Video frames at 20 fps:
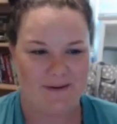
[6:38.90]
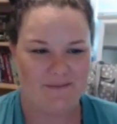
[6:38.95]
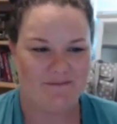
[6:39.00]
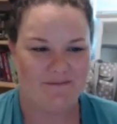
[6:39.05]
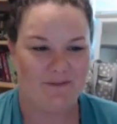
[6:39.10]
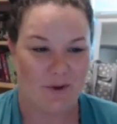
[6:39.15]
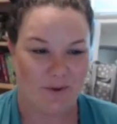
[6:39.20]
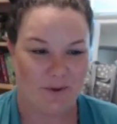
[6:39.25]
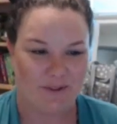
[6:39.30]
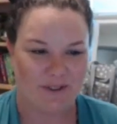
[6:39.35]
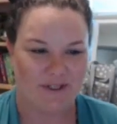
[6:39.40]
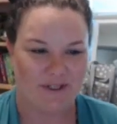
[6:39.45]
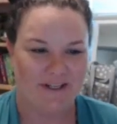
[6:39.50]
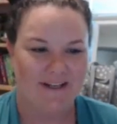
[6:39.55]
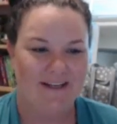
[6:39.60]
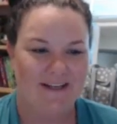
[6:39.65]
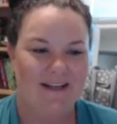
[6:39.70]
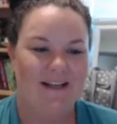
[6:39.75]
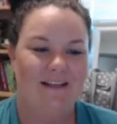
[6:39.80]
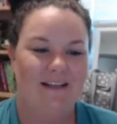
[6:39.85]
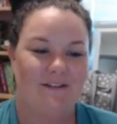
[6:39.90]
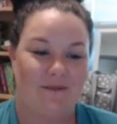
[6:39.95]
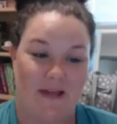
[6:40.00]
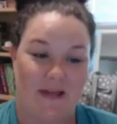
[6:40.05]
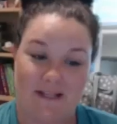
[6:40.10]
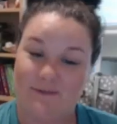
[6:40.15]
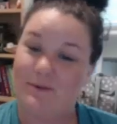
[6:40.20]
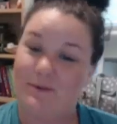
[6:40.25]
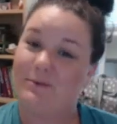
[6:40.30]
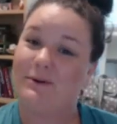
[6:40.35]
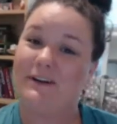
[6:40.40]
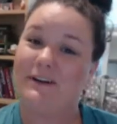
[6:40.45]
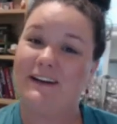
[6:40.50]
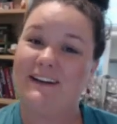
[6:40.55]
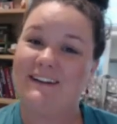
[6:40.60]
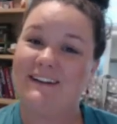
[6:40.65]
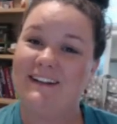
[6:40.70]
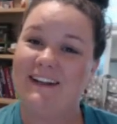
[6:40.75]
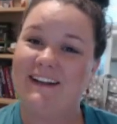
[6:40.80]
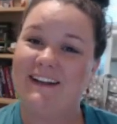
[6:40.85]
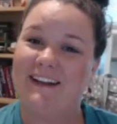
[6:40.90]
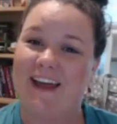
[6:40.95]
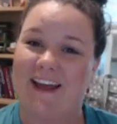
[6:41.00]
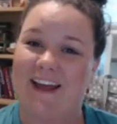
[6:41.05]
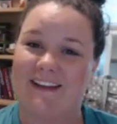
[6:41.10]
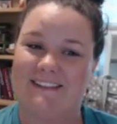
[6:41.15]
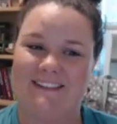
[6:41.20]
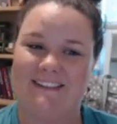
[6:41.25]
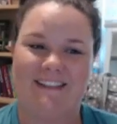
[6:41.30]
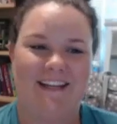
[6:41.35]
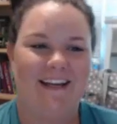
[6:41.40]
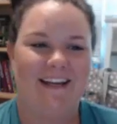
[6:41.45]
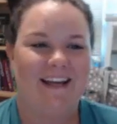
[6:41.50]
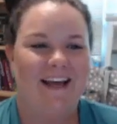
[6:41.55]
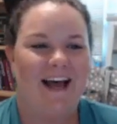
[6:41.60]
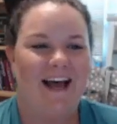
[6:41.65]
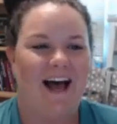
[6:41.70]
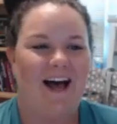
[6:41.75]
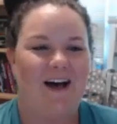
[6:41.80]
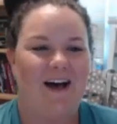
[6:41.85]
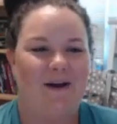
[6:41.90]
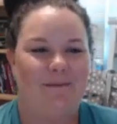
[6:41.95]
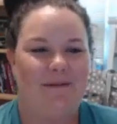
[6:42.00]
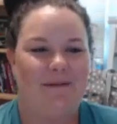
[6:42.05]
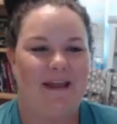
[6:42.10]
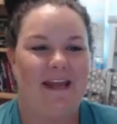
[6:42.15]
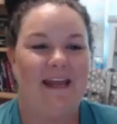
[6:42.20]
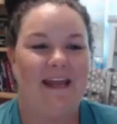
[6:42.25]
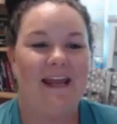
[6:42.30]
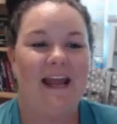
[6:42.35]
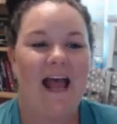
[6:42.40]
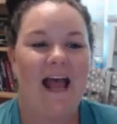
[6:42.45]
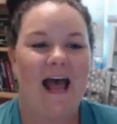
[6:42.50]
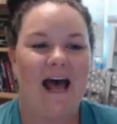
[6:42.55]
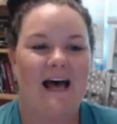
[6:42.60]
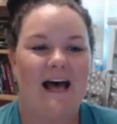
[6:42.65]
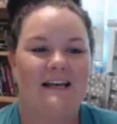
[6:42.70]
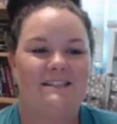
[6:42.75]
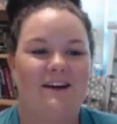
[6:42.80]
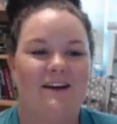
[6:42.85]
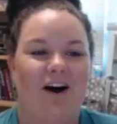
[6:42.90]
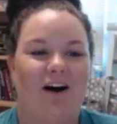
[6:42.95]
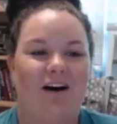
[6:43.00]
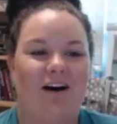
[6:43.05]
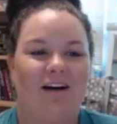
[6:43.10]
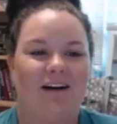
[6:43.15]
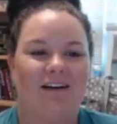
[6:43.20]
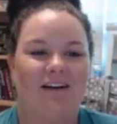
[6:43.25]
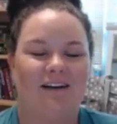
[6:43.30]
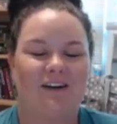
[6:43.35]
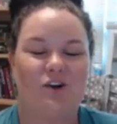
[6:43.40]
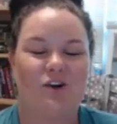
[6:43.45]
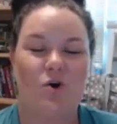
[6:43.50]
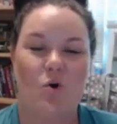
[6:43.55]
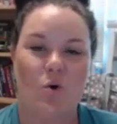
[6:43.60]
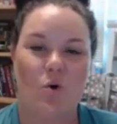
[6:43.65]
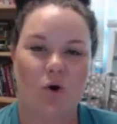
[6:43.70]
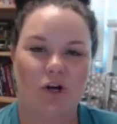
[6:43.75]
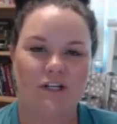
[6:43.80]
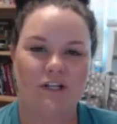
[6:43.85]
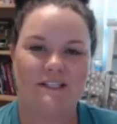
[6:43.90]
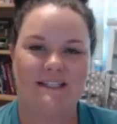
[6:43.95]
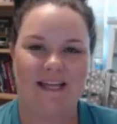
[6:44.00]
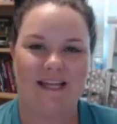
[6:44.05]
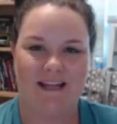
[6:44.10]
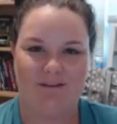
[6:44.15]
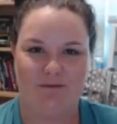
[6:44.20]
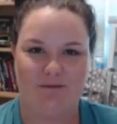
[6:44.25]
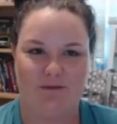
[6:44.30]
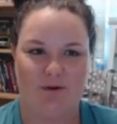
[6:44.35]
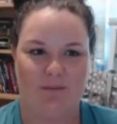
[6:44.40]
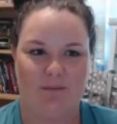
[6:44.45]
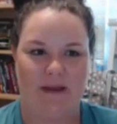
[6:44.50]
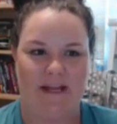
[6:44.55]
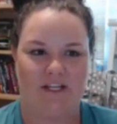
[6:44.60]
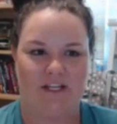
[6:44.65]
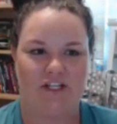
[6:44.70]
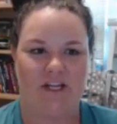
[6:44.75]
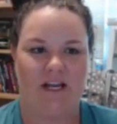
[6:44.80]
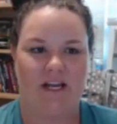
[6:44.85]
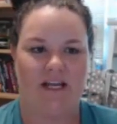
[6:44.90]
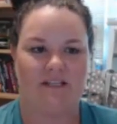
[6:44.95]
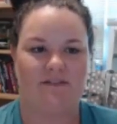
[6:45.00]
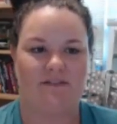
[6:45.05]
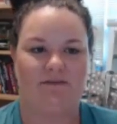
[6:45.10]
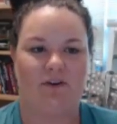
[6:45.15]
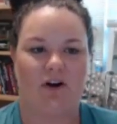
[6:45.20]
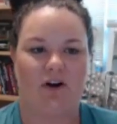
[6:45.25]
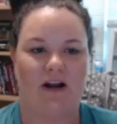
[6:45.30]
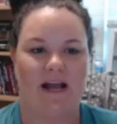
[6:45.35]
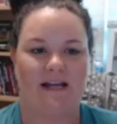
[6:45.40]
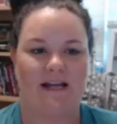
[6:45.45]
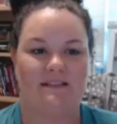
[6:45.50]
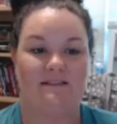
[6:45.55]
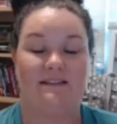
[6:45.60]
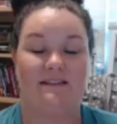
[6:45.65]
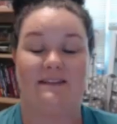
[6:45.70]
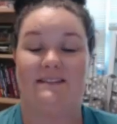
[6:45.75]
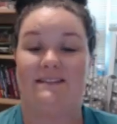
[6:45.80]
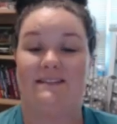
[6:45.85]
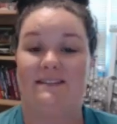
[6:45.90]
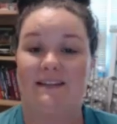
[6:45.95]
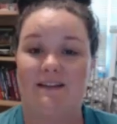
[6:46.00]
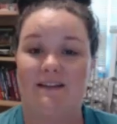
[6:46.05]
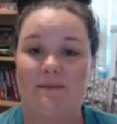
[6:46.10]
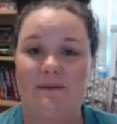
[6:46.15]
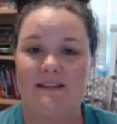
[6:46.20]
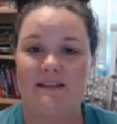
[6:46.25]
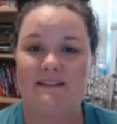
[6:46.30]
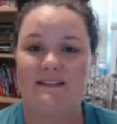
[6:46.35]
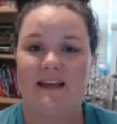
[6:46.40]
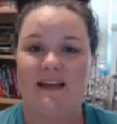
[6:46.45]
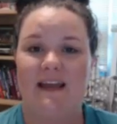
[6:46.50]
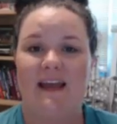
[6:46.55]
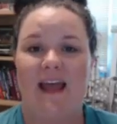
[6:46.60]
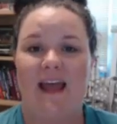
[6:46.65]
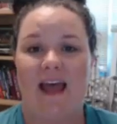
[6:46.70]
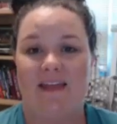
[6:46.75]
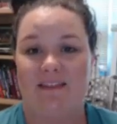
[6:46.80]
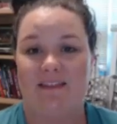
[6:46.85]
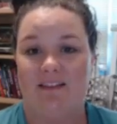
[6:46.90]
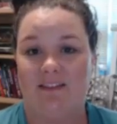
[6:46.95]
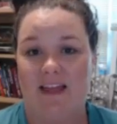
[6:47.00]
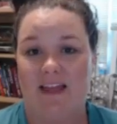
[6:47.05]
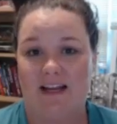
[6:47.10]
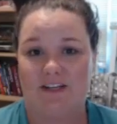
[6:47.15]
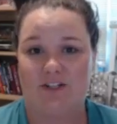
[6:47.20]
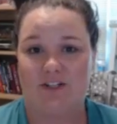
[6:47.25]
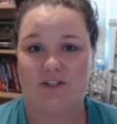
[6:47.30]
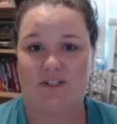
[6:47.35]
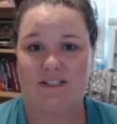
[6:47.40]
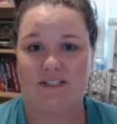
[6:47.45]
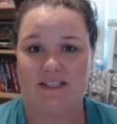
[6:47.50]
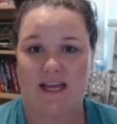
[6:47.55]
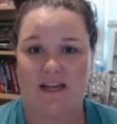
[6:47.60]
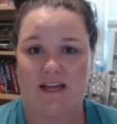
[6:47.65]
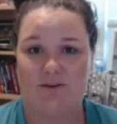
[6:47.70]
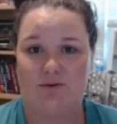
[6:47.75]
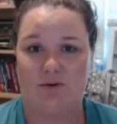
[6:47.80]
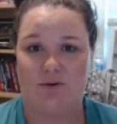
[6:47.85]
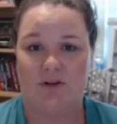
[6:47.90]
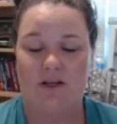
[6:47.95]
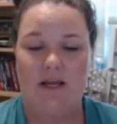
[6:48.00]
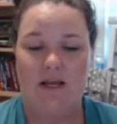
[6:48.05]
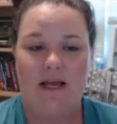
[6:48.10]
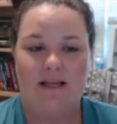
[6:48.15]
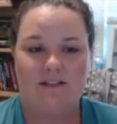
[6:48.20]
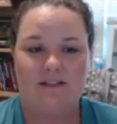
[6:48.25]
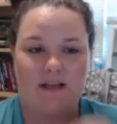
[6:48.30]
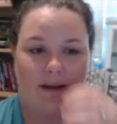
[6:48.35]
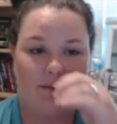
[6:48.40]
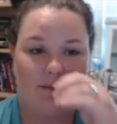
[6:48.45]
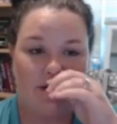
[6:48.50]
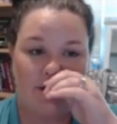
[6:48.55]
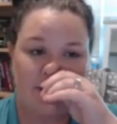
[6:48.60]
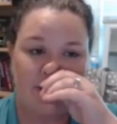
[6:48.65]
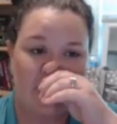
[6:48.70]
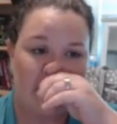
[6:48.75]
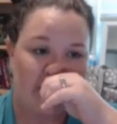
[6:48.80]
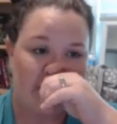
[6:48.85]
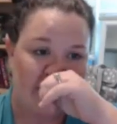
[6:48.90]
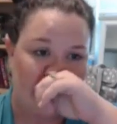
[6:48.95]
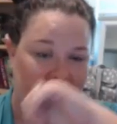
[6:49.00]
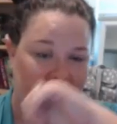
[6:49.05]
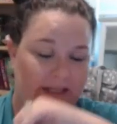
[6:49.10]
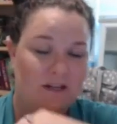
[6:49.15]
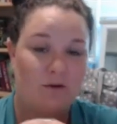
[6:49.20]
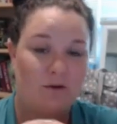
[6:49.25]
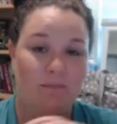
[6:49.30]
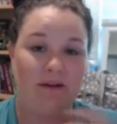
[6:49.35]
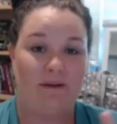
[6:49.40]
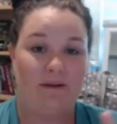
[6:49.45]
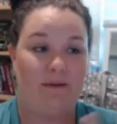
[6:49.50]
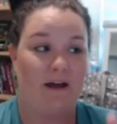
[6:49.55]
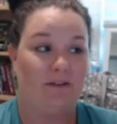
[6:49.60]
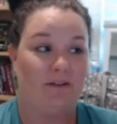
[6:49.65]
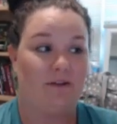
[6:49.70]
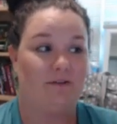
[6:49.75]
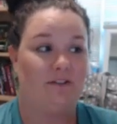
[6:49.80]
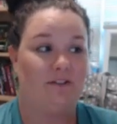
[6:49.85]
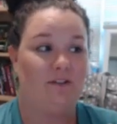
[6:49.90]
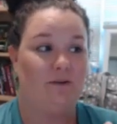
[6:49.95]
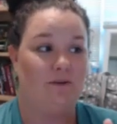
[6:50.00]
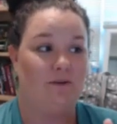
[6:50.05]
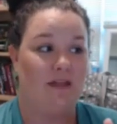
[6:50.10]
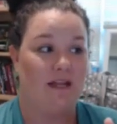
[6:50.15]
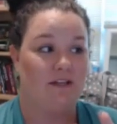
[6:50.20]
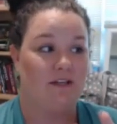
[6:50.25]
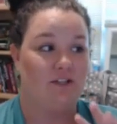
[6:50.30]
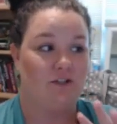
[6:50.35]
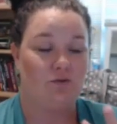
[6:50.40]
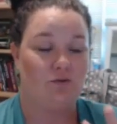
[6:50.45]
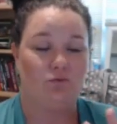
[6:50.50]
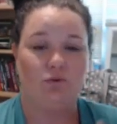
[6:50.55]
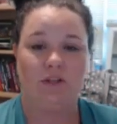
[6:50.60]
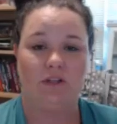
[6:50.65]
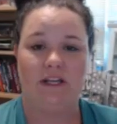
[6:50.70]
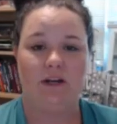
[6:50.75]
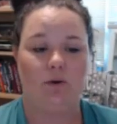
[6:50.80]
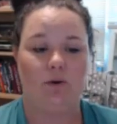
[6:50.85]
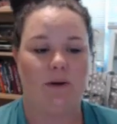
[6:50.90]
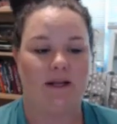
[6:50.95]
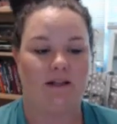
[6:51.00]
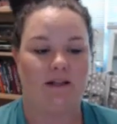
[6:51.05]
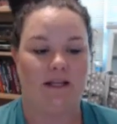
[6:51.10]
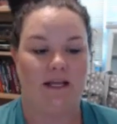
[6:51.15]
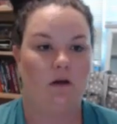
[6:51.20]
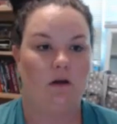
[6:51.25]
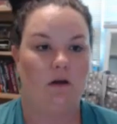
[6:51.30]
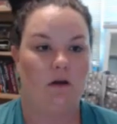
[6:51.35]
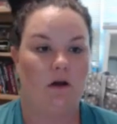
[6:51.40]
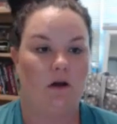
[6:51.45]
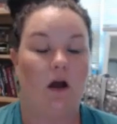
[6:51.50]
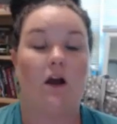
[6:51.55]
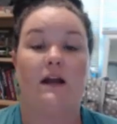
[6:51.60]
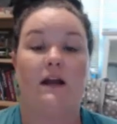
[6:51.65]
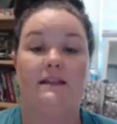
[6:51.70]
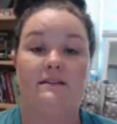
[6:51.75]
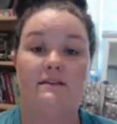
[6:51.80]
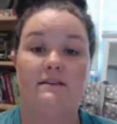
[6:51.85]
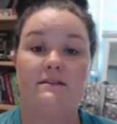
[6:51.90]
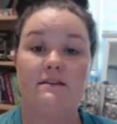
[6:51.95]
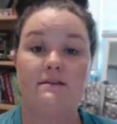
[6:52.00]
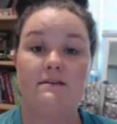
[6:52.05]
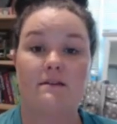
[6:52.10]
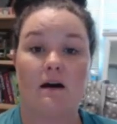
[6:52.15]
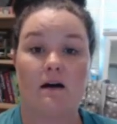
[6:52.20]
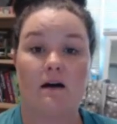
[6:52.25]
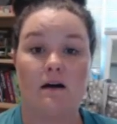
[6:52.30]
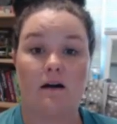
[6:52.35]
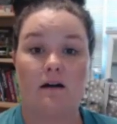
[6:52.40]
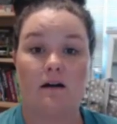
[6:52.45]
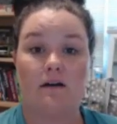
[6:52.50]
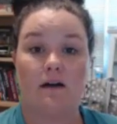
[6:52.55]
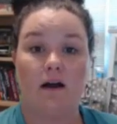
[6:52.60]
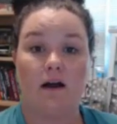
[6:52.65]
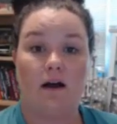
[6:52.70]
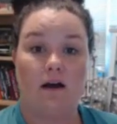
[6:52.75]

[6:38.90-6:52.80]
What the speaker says: folder. So that's where we're going to click next. It has our course information as far as the syllabus and the lecture schedule. So I'm going to talk a little bit about those 2 things just really quickly. All right, this is our